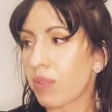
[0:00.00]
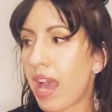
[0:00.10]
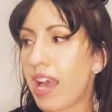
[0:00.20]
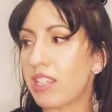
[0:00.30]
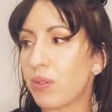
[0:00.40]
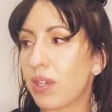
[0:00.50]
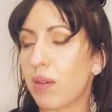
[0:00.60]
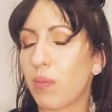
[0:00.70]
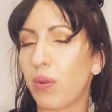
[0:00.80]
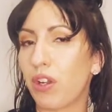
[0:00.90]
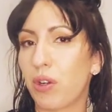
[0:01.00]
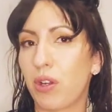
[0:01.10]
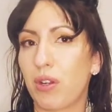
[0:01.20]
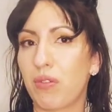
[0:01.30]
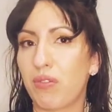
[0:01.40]
As you get more
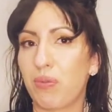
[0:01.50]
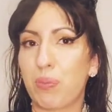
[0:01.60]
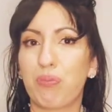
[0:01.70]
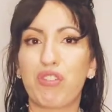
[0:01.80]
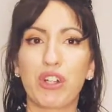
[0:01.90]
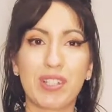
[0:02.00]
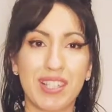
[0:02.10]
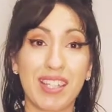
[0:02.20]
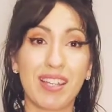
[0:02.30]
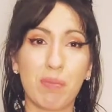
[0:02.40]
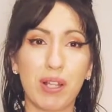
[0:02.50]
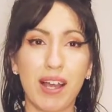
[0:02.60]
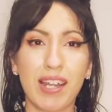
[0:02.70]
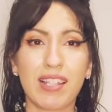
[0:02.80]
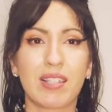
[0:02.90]
versed in
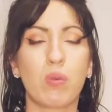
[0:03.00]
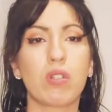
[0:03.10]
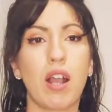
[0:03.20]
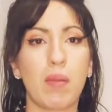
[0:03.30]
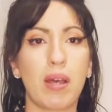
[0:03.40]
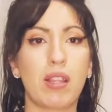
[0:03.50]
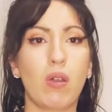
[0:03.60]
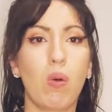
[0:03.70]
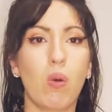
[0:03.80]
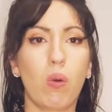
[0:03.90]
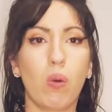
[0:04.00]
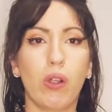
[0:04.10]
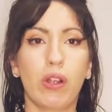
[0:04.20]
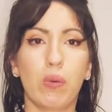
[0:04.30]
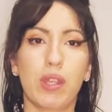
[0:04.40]
Pilates, and we'll talk about the whole
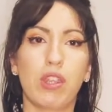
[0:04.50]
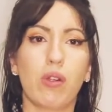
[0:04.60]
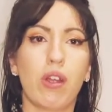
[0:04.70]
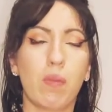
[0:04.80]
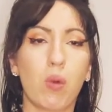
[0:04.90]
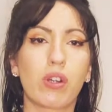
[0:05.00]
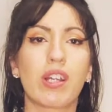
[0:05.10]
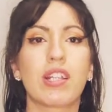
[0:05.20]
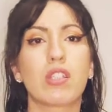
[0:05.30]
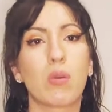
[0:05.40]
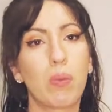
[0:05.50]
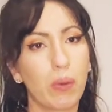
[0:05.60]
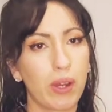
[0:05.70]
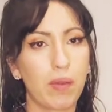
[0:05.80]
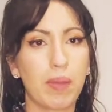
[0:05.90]
core with your quadratus
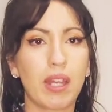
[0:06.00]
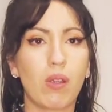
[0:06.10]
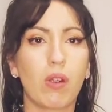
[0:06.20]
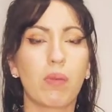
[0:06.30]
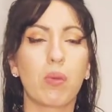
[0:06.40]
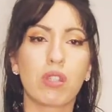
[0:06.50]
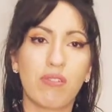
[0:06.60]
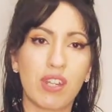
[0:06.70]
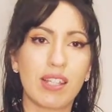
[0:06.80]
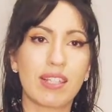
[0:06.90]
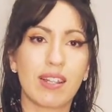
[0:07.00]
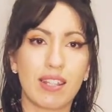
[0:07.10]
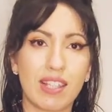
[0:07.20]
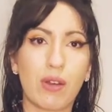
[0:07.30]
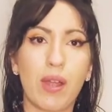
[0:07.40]
laborum and your multifidus and
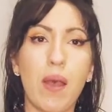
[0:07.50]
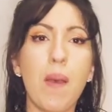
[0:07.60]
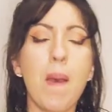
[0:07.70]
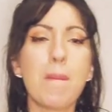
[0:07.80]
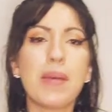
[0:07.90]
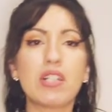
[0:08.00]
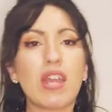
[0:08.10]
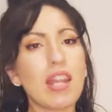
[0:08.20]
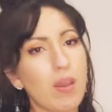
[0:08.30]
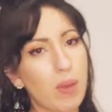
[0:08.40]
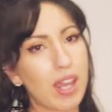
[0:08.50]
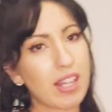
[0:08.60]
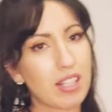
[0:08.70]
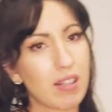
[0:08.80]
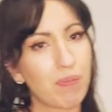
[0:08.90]
etc. But
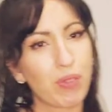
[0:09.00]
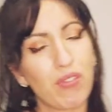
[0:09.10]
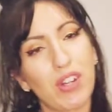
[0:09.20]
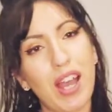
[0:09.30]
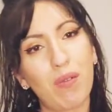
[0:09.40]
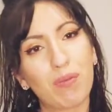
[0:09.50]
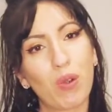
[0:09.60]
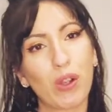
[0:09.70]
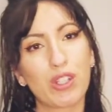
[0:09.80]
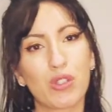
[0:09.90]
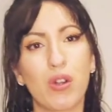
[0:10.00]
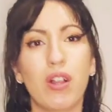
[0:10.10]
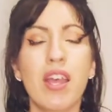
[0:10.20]
anyways, for now, core control.